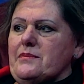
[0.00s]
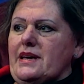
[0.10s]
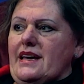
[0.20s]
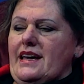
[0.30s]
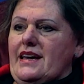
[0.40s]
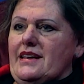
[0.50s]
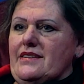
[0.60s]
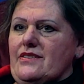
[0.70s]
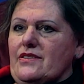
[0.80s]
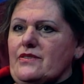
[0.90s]

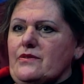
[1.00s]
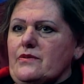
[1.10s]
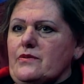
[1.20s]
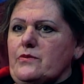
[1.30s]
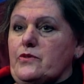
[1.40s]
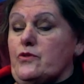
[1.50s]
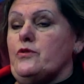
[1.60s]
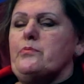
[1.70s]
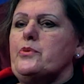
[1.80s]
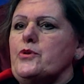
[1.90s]
And through
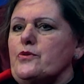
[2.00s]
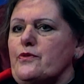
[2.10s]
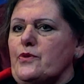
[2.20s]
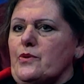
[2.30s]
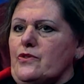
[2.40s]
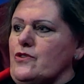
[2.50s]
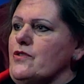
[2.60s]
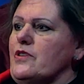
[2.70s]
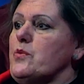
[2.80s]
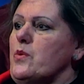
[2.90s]
brutal force
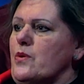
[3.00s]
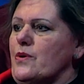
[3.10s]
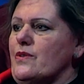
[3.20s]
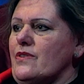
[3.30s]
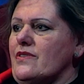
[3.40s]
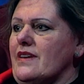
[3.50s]
during the wars,